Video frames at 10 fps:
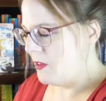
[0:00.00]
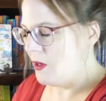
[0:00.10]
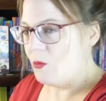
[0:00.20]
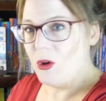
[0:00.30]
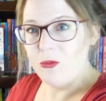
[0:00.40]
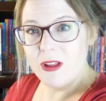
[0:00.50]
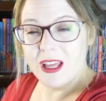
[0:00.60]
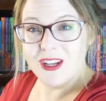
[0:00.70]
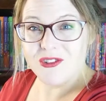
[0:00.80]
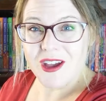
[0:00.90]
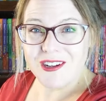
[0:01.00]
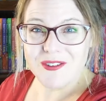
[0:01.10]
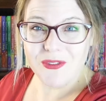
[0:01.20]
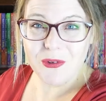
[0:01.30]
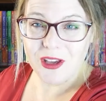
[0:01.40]
We are really trying to
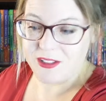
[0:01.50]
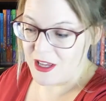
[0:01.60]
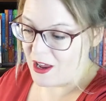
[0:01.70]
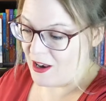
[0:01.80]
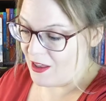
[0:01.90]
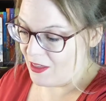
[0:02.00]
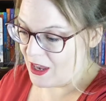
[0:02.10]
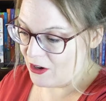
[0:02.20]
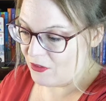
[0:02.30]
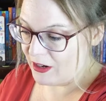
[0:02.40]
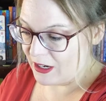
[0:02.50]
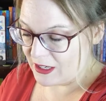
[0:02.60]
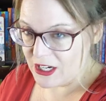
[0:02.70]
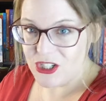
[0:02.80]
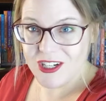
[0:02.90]
focus on letter
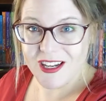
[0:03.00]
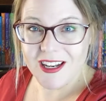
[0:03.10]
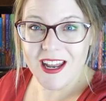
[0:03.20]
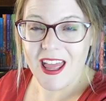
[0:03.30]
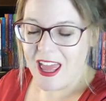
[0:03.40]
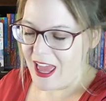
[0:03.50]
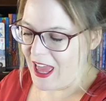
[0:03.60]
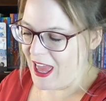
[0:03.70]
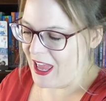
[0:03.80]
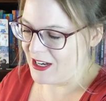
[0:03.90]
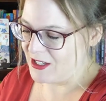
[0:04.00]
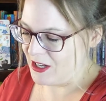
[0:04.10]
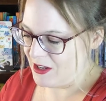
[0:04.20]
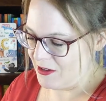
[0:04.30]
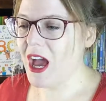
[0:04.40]
recognition and
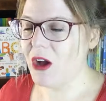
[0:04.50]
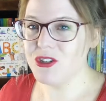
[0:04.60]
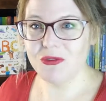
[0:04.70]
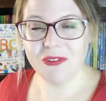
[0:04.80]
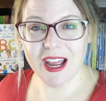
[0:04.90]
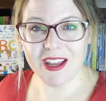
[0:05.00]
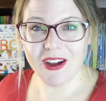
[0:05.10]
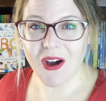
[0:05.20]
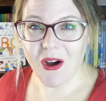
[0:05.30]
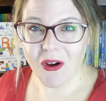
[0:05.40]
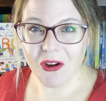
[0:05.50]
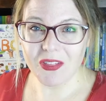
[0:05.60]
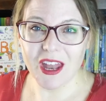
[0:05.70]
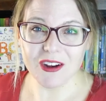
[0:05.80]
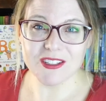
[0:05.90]
how to write all her
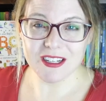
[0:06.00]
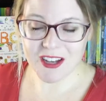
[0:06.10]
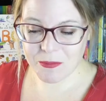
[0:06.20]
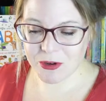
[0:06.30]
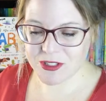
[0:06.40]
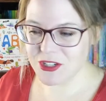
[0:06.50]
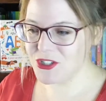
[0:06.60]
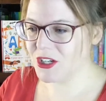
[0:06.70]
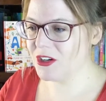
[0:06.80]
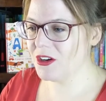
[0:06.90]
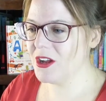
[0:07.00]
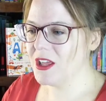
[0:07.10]
letters and numbers this year.